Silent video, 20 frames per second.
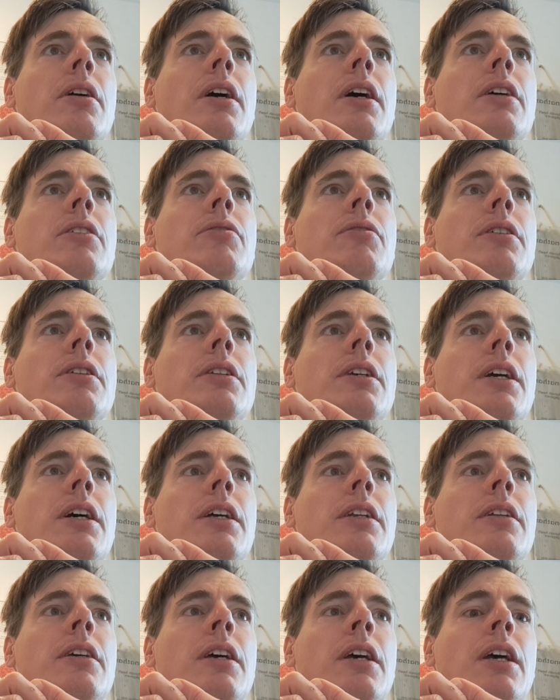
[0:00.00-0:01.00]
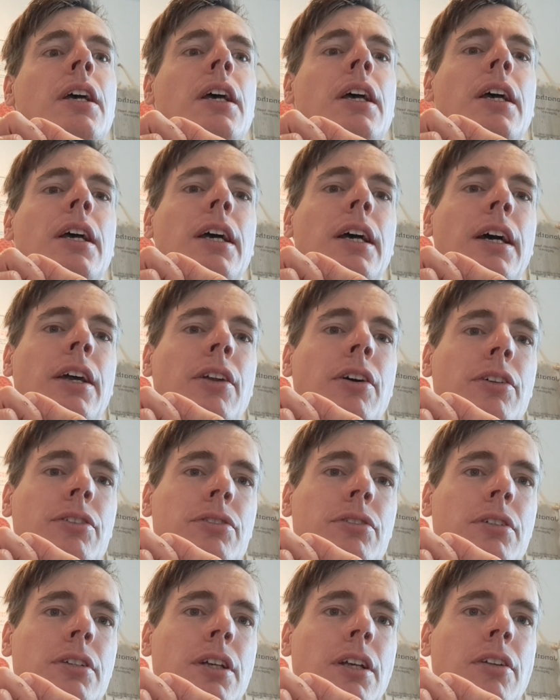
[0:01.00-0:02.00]
I20N, and
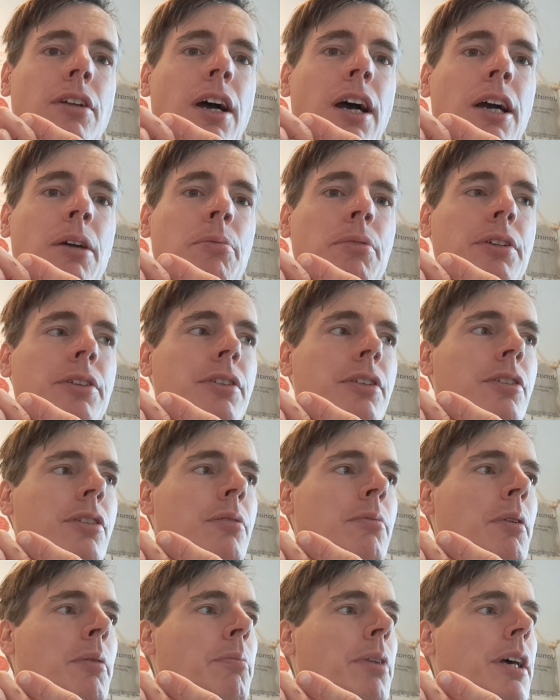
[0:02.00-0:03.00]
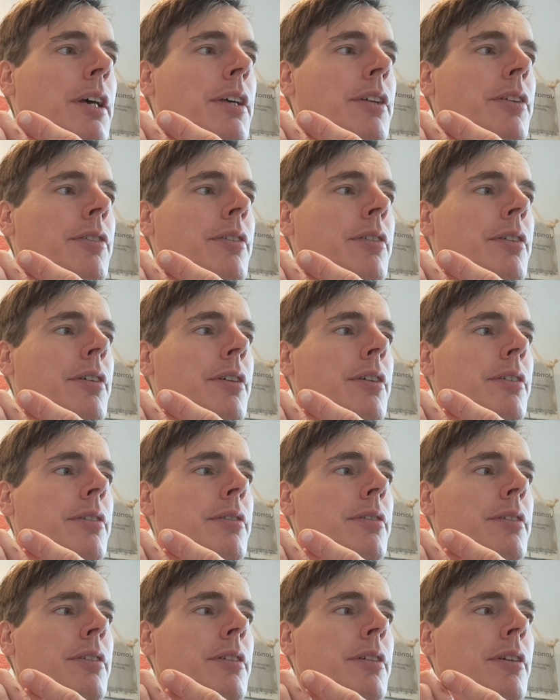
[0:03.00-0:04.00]
also it has a hybrid system in place.
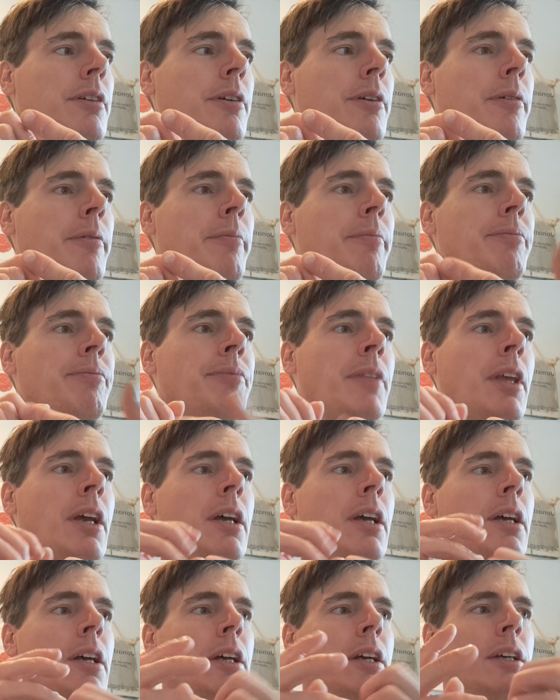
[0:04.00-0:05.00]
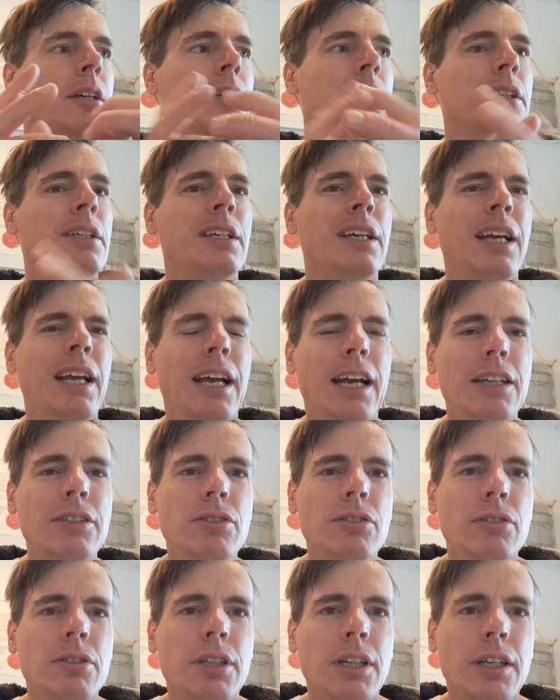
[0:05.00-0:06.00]
And
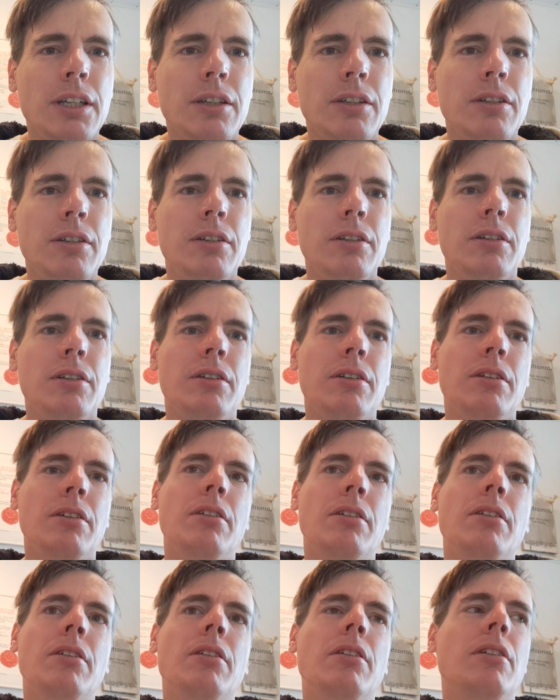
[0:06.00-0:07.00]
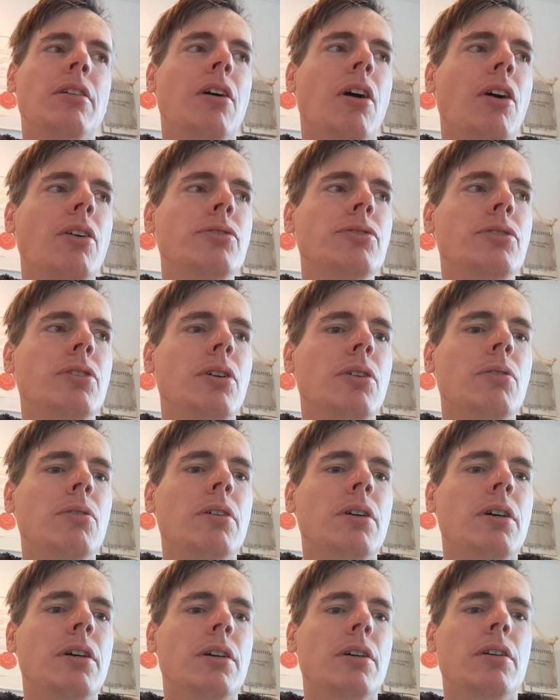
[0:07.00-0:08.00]
you can
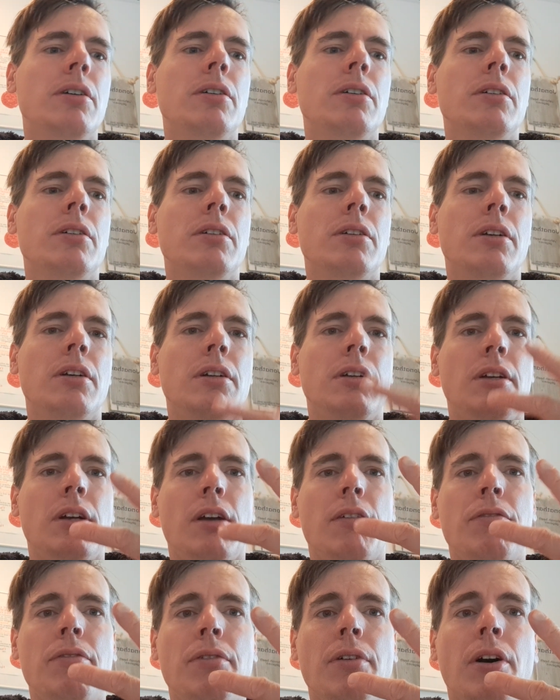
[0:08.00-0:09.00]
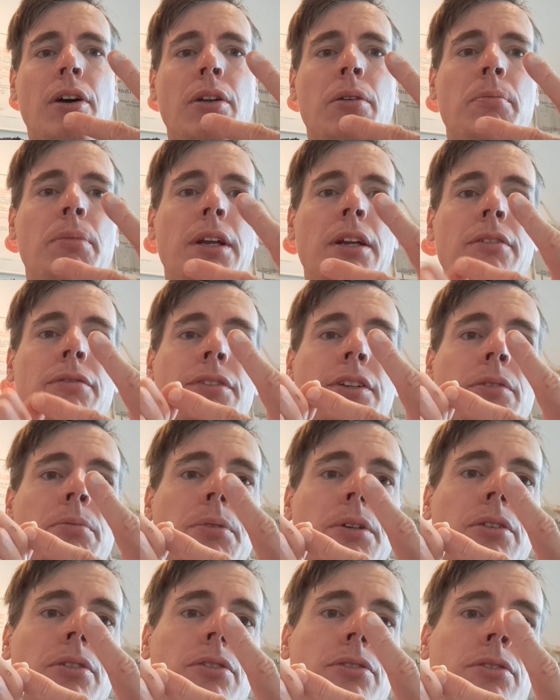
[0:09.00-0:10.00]
also have other benefits
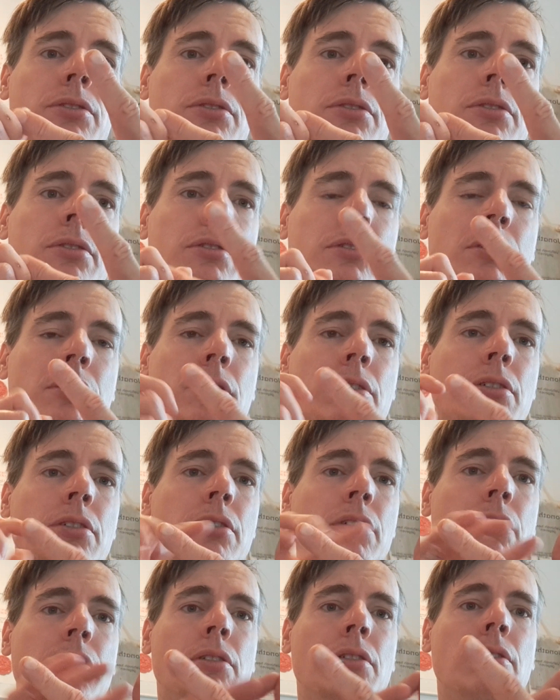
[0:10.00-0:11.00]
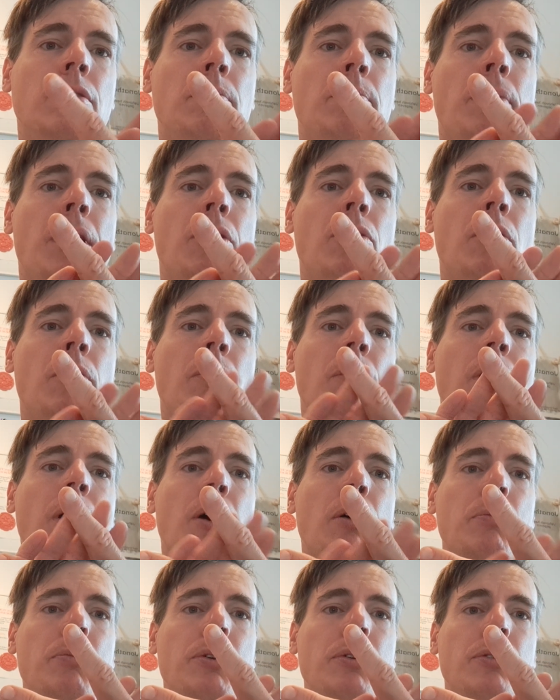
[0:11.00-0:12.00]
because the power will
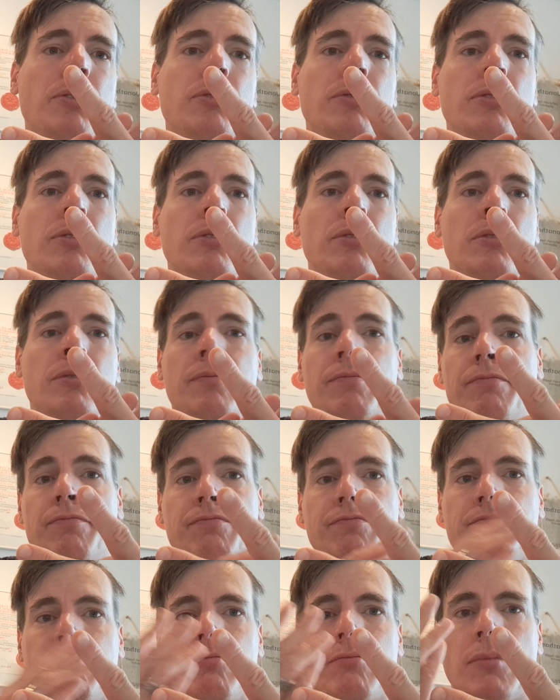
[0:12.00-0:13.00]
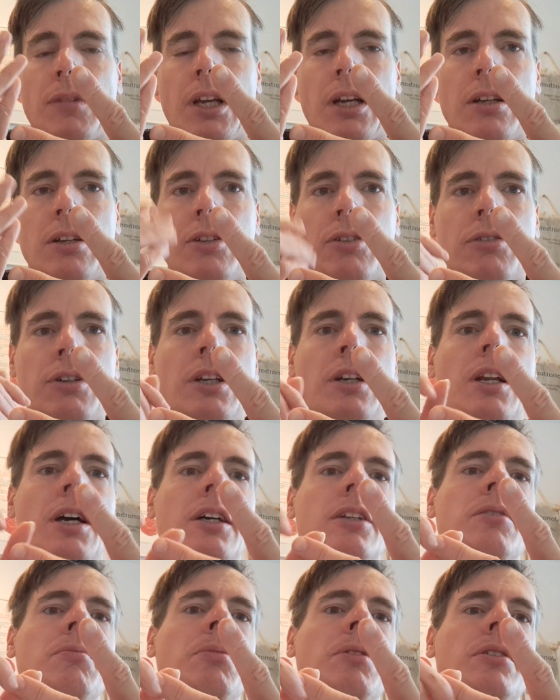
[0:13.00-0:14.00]
help you to the straight
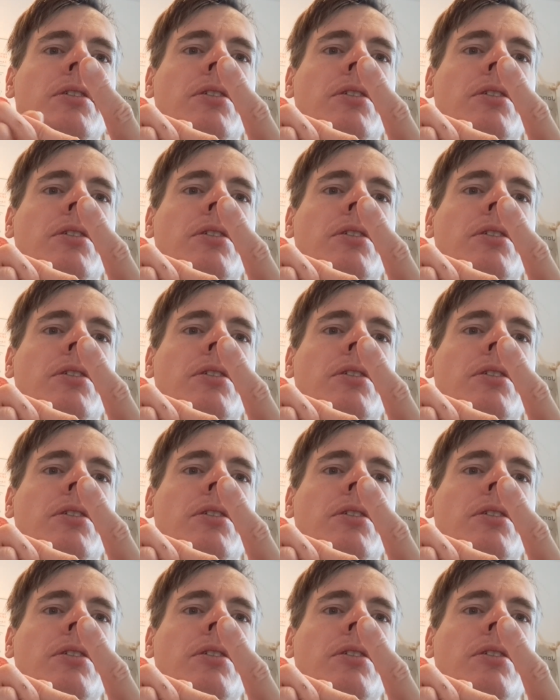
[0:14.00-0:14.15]
lines, but